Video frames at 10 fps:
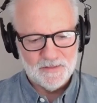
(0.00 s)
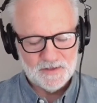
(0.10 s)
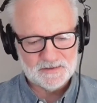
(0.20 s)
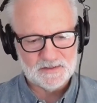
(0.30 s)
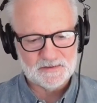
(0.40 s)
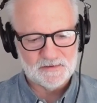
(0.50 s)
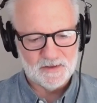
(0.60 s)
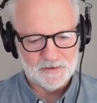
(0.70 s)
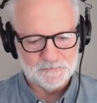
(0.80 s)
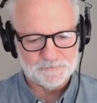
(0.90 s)
And this is
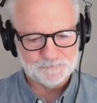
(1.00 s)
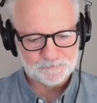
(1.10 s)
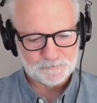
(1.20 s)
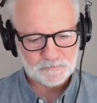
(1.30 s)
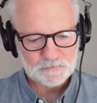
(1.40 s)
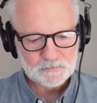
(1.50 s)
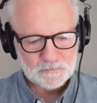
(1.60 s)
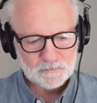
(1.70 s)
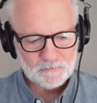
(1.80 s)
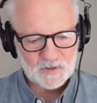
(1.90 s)
the
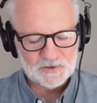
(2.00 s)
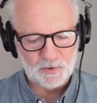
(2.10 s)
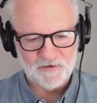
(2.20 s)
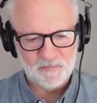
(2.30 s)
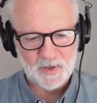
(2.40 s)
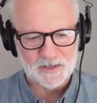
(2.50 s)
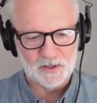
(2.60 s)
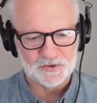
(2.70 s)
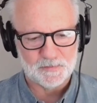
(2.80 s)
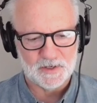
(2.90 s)
sort of
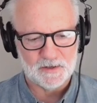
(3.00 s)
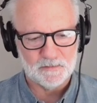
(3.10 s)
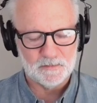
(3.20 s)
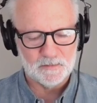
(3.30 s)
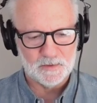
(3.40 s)
penultimate